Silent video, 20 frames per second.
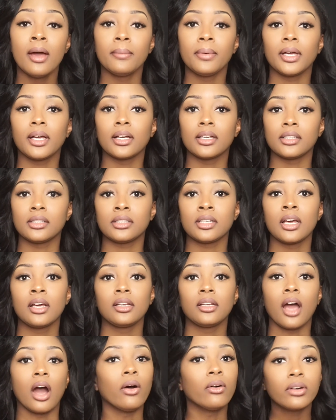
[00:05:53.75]
because
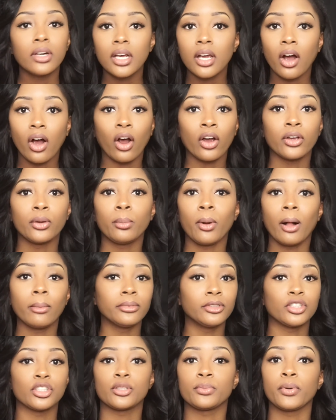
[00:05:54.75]
not only are you
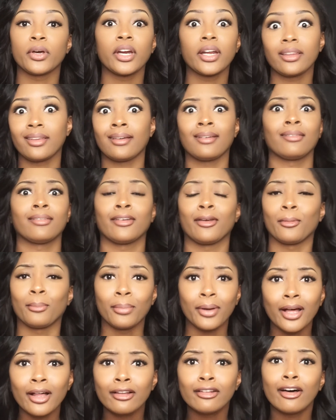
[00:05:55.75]
probably just putting that on your
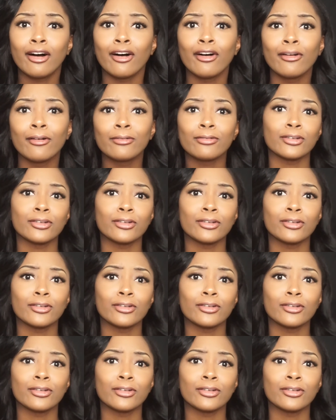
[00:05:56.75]
pillow